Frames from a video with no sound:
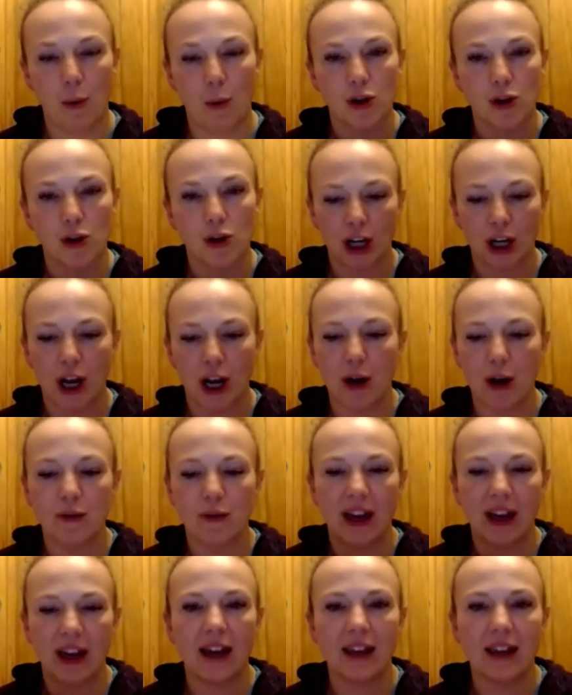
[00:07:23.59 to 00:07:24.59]
what
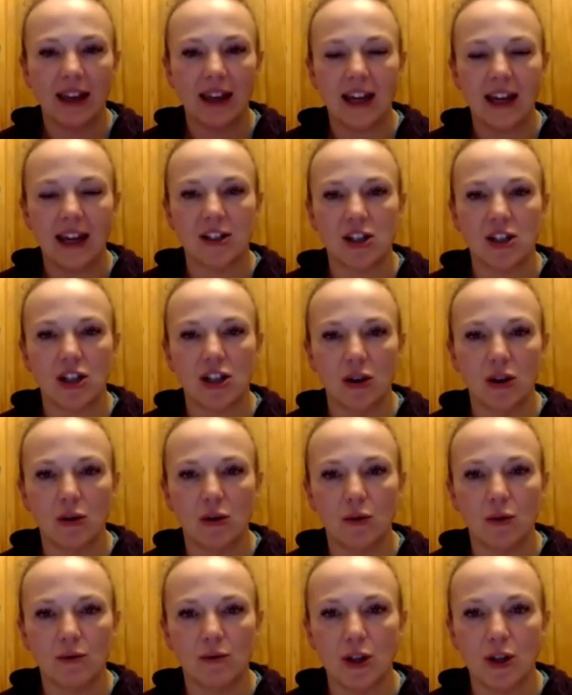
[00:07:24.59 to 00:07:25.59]
clothing and gear do
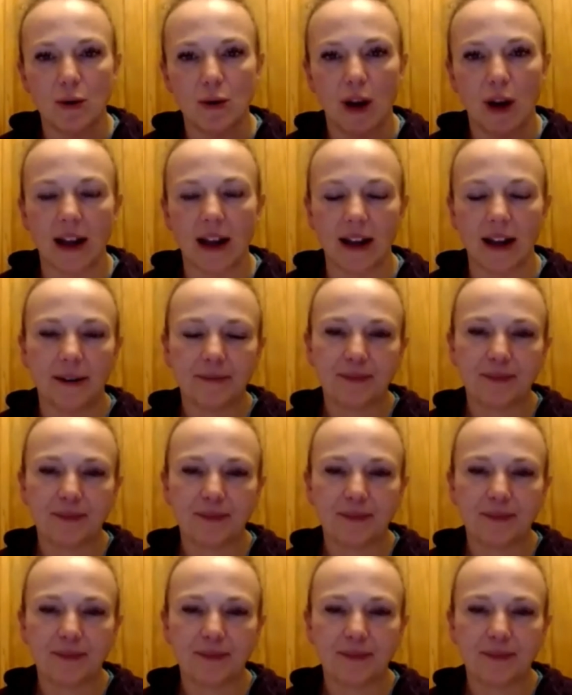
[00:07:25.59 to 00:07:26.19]
you like?